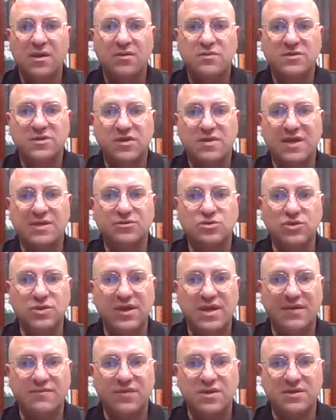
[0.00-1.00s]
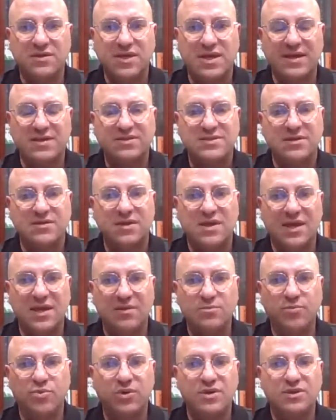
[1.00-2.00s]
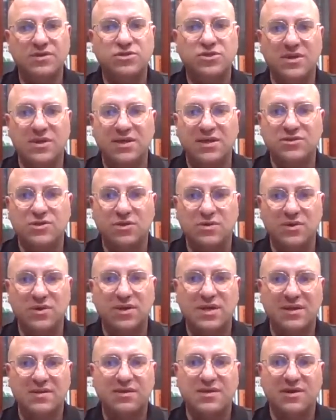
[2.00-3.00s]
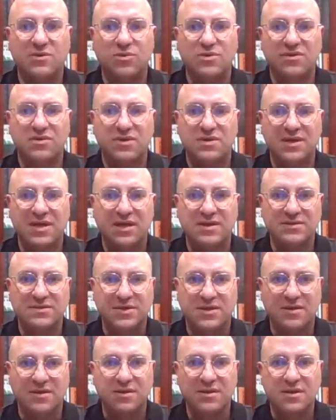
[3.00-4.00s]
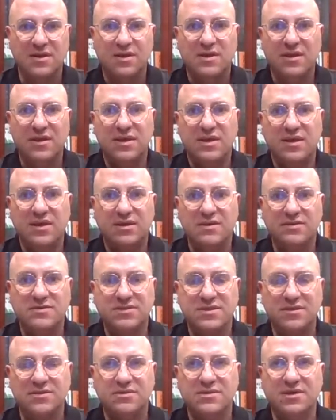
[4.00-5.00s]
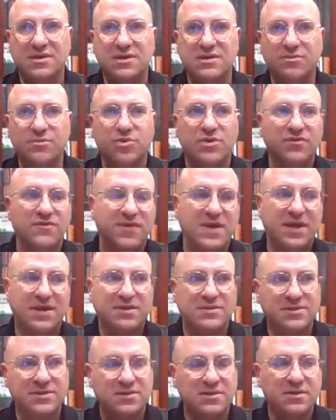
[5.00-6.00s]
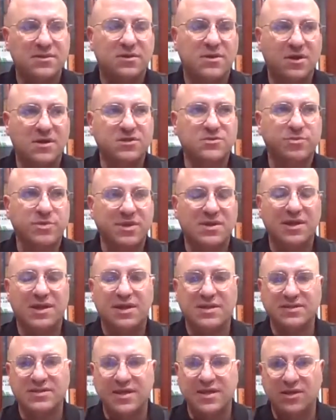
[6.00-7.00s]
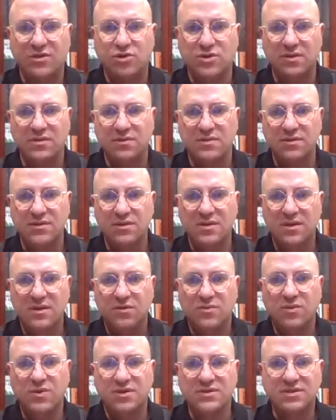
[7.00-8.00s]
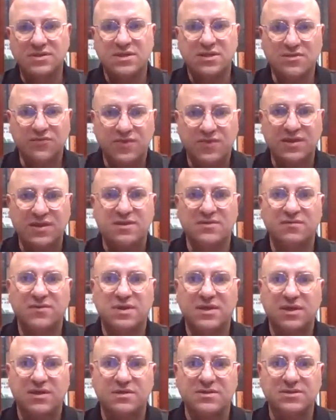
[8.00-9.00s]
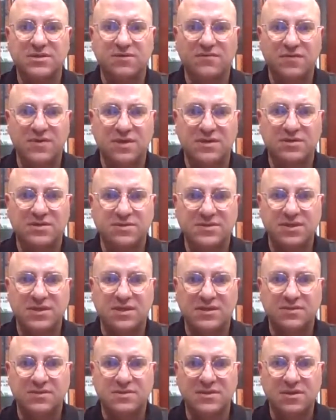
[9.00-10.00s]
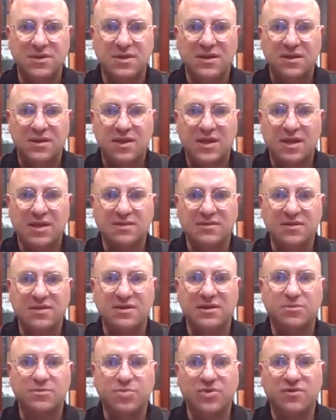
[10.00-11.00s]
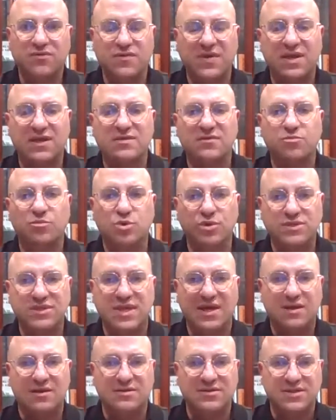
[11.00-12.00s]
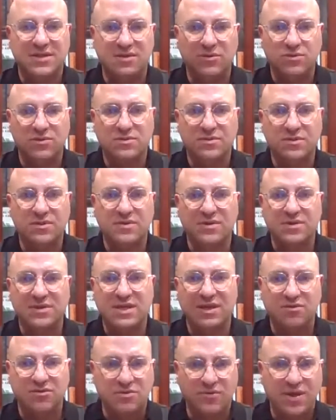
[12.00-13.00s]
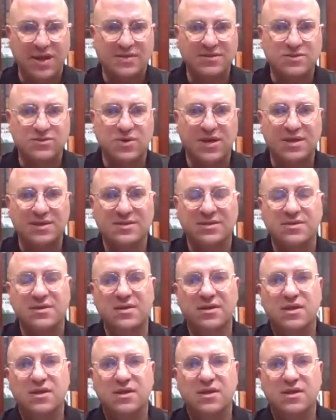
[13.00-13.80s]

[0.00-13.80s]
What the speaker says: So they do have the data, and the endpoints you need to look at here with the data is, did it prevent hospitalization? Was it effective against severe disease? And did it prevent mortality, the death rates, right?